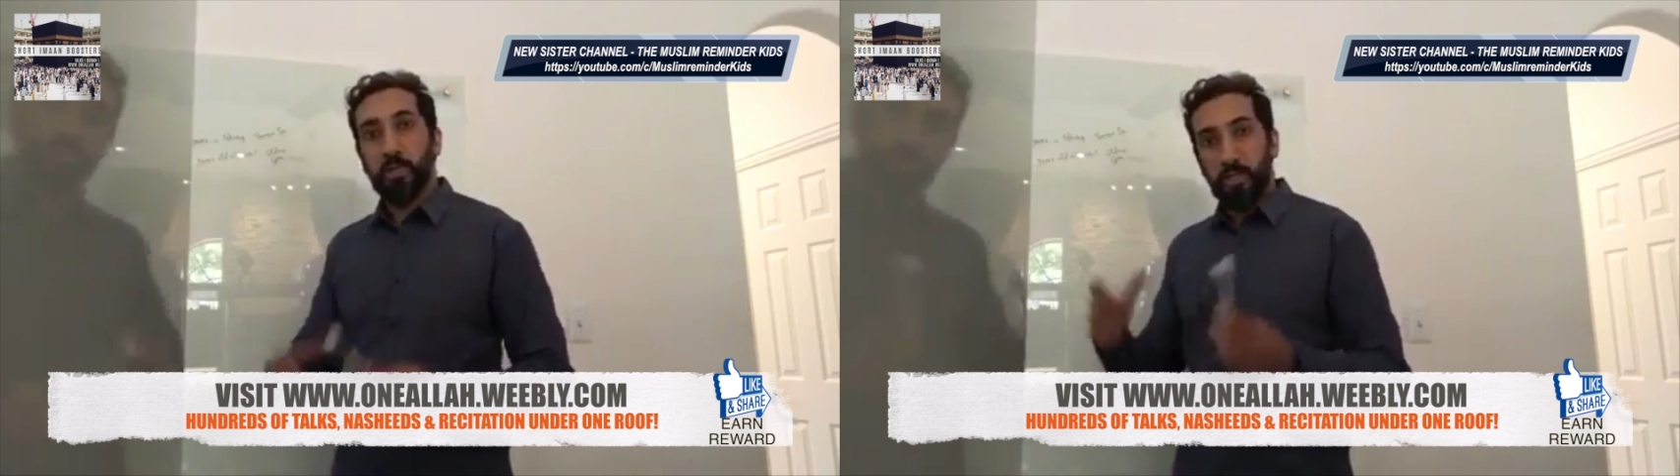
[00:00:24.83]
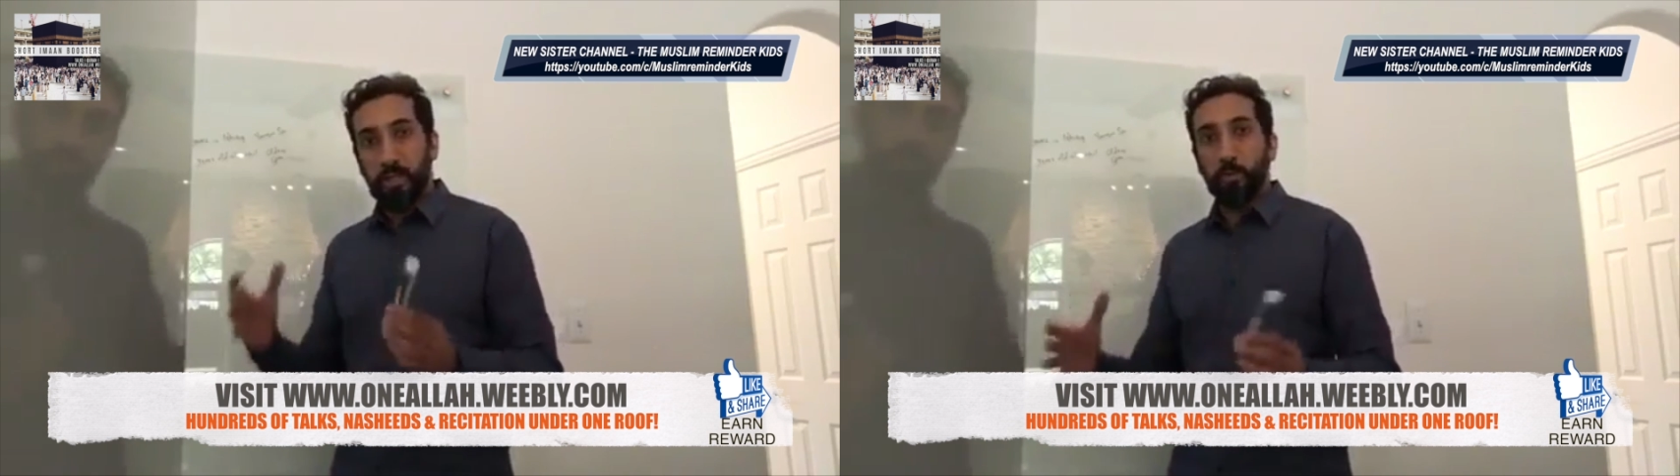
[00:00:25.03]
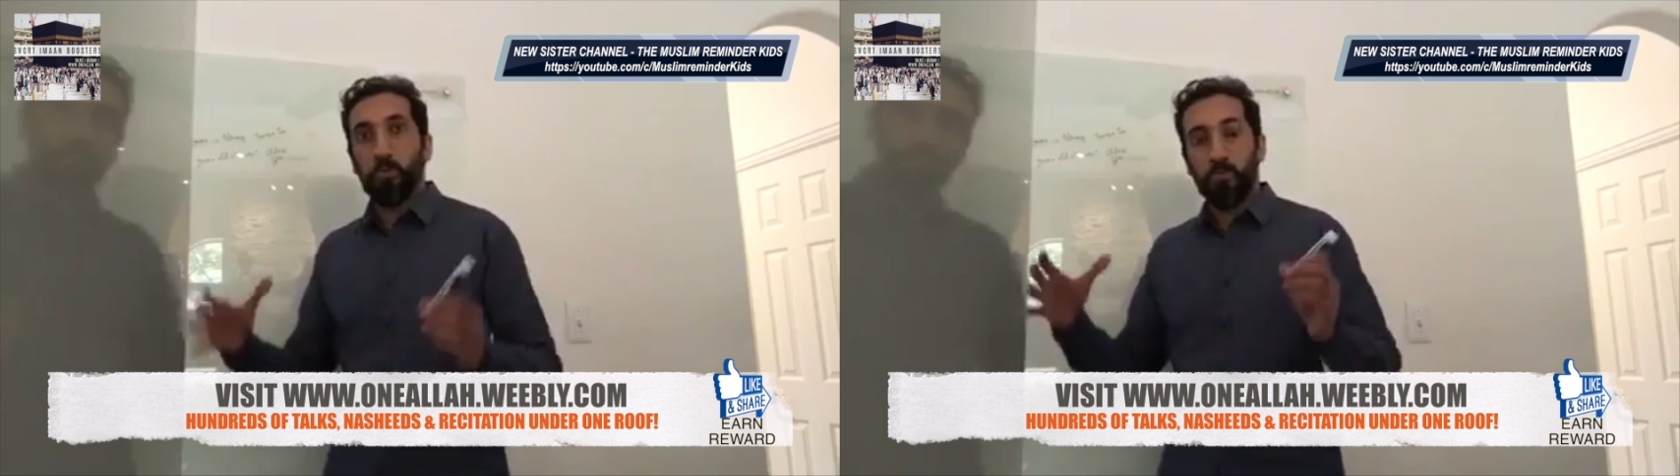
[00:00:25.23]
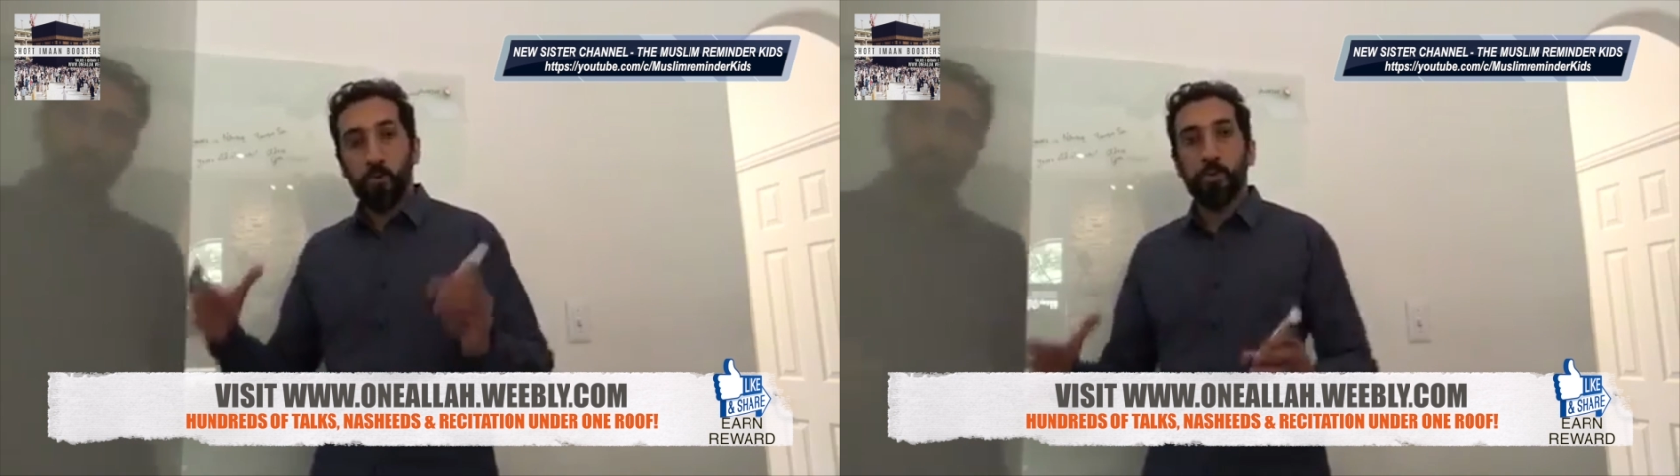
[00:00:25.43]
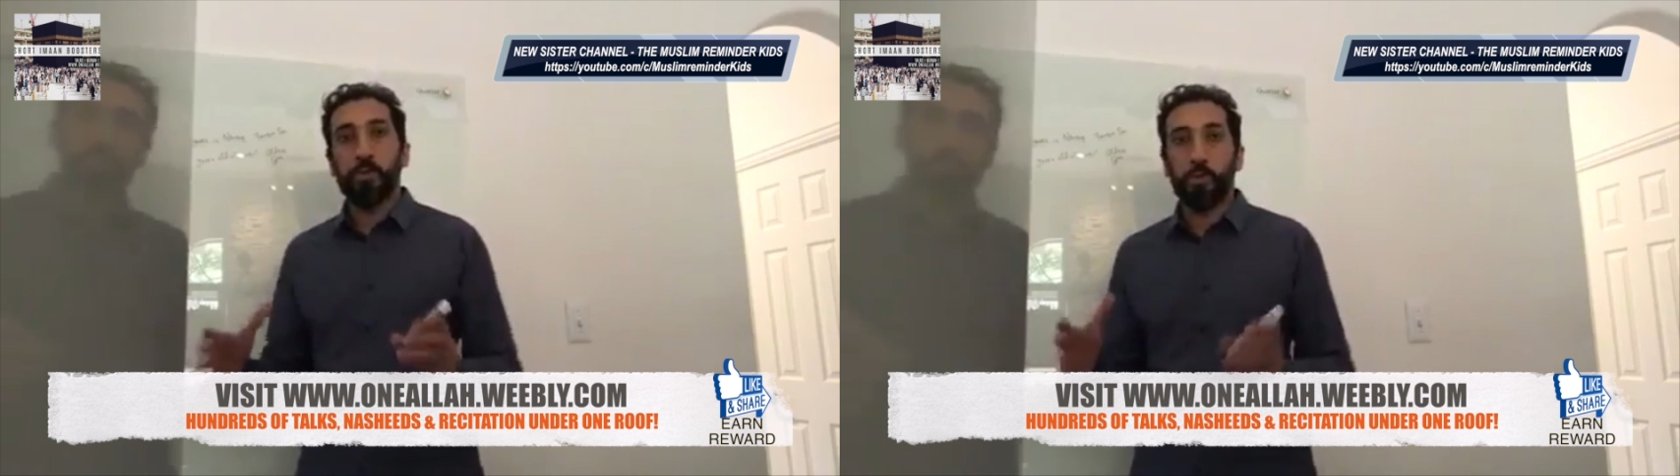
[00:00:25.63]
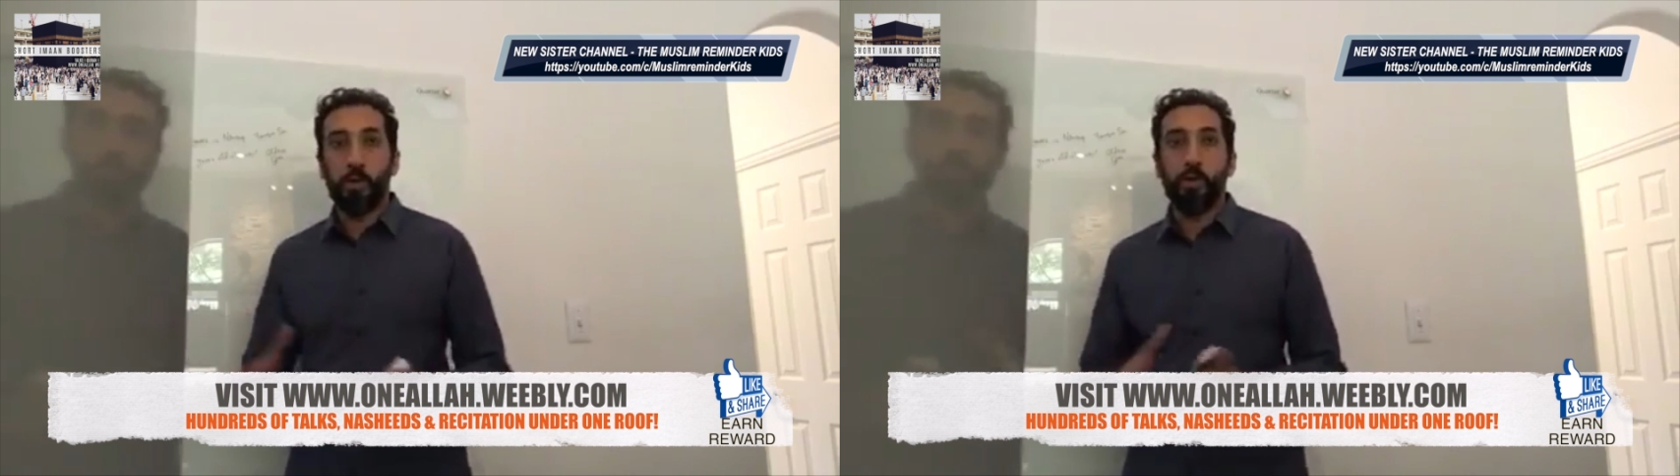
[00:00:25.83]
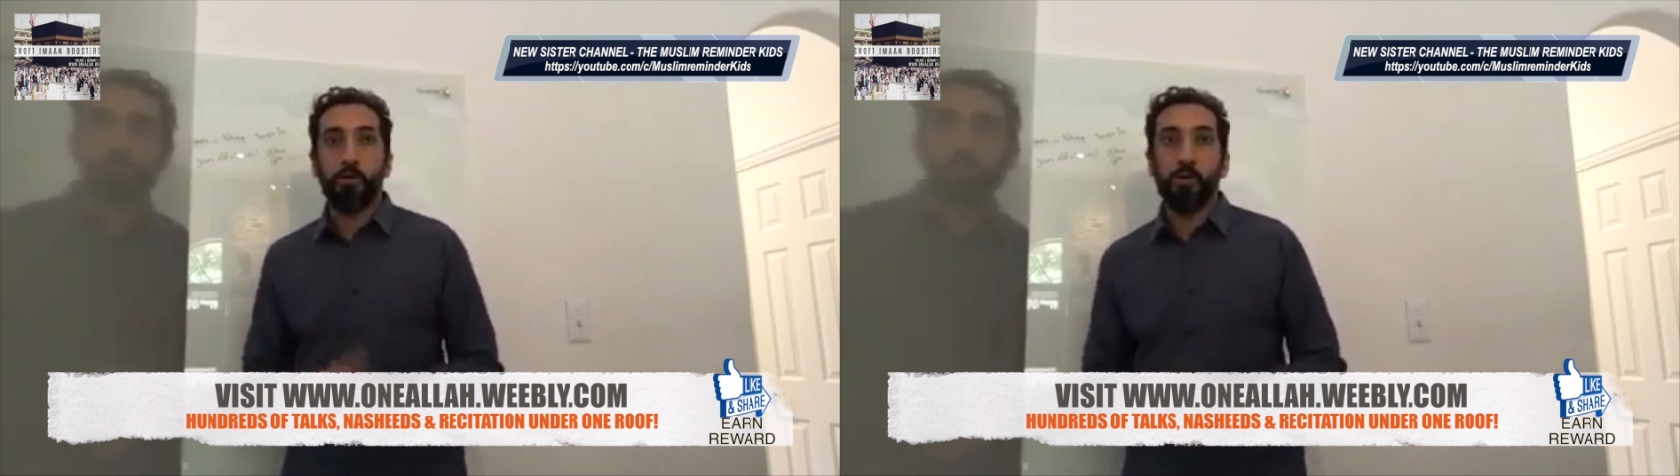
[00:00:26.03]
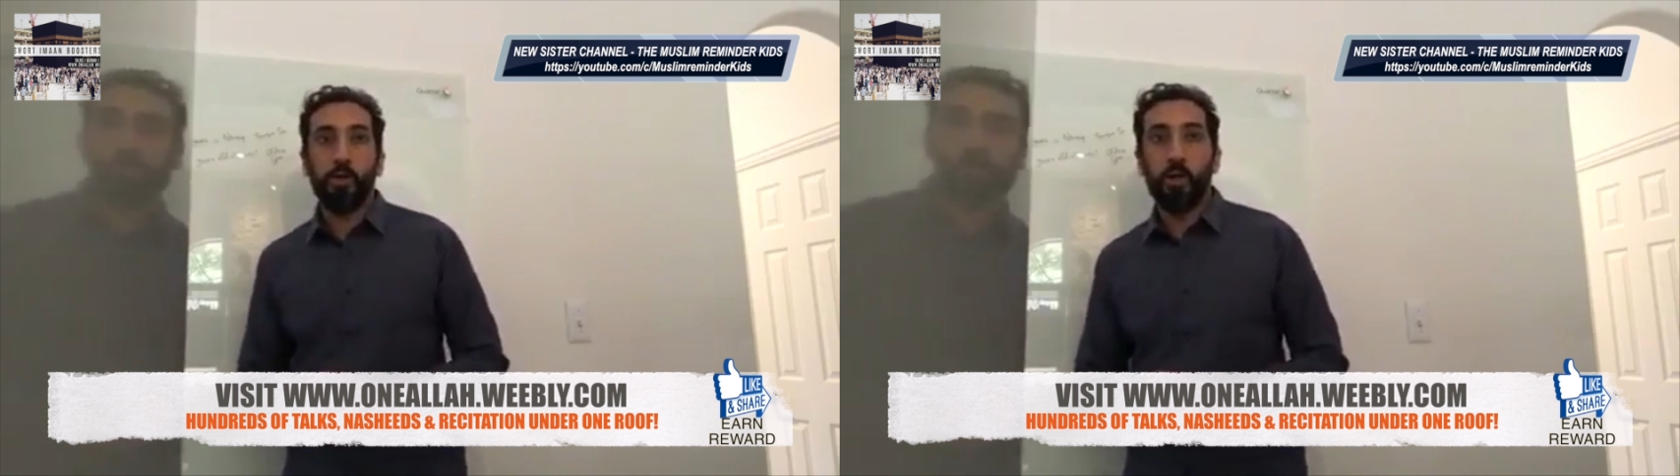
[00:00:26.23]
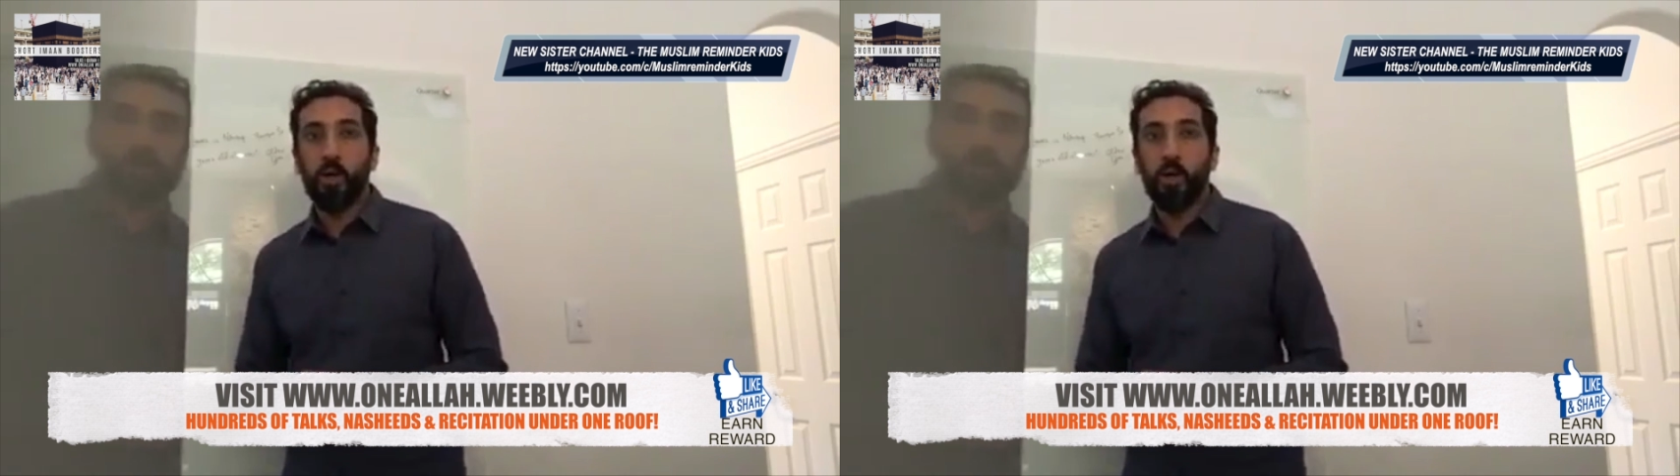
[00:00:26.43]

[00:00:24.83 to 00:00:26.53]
and again we're focused on